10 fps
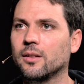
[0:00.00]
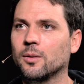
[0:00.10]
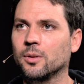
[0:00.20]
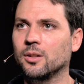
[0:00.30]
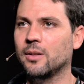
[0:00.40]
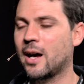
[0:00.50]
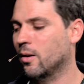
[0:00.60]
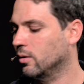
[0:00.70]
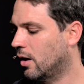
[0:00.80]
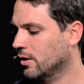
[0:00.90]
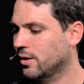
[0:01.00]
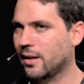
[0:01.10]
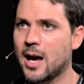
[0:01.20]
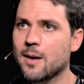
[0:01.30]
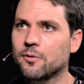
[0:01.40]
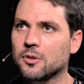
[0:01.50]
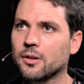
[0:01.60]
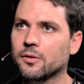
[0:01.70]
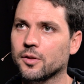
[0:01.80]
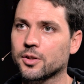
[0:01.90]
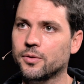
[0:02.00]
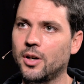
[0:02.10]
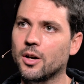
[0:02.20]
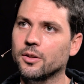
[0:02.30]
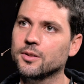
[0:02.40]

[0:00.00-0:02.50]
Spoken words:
that when you now launch the app for Sphero,